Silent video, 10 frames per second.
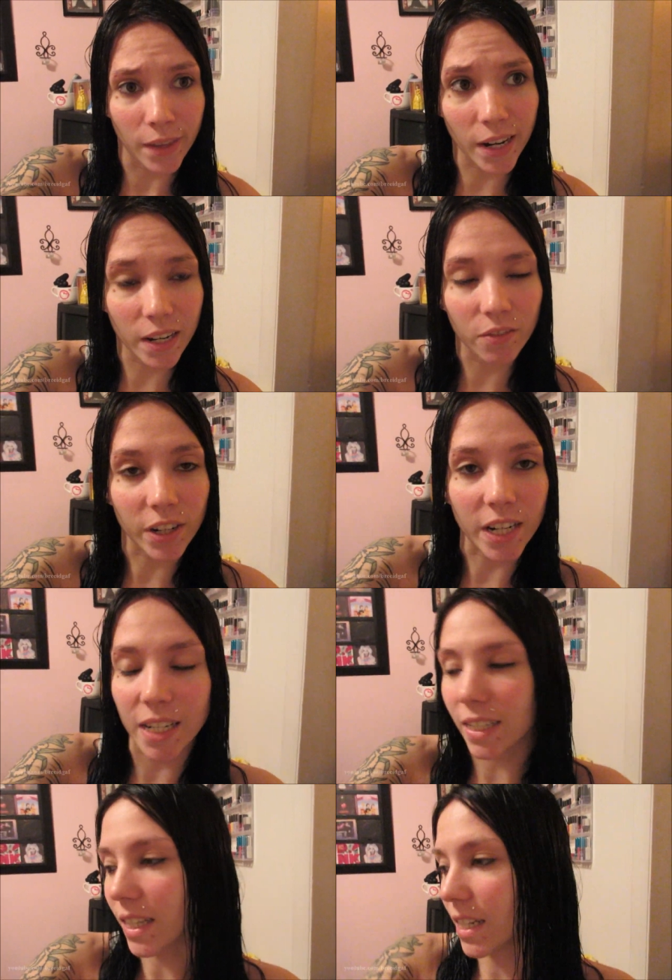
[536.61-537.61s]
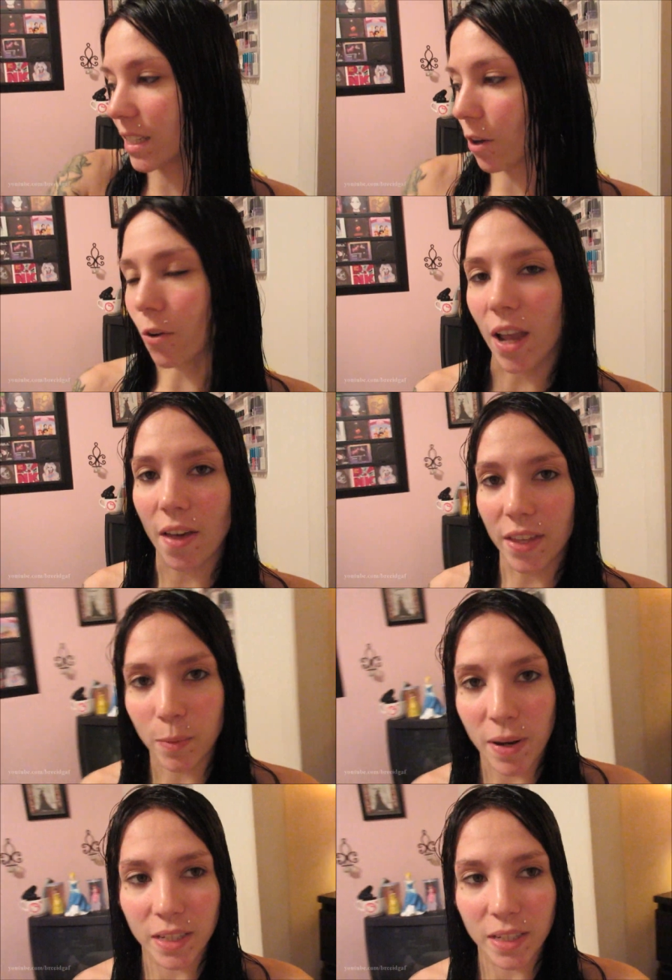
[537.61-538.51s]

they get in very easily. So yeah, that's